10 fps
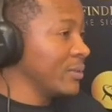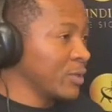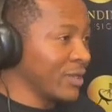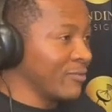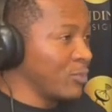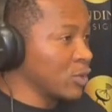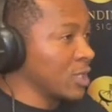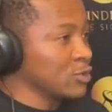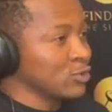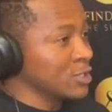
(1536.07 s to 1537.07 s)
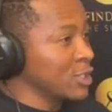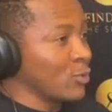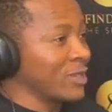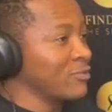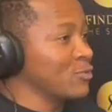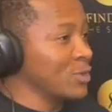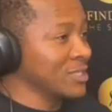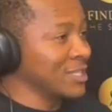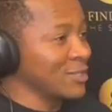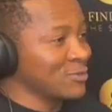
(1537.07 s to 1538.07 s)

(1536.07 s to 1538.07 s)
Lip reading: going to have a podcast. You can say whatever you want to say. And you